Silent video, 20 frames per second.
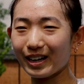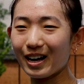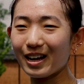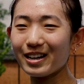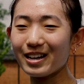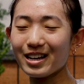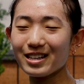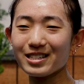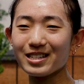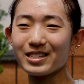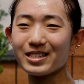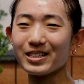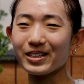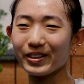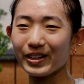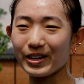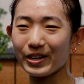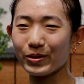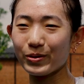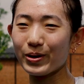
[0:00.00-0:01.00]

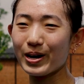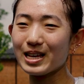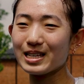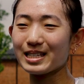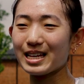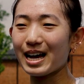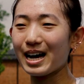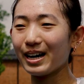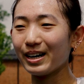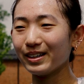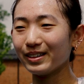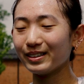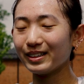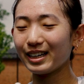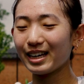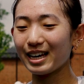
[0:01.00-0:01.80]
unnecessary noise out.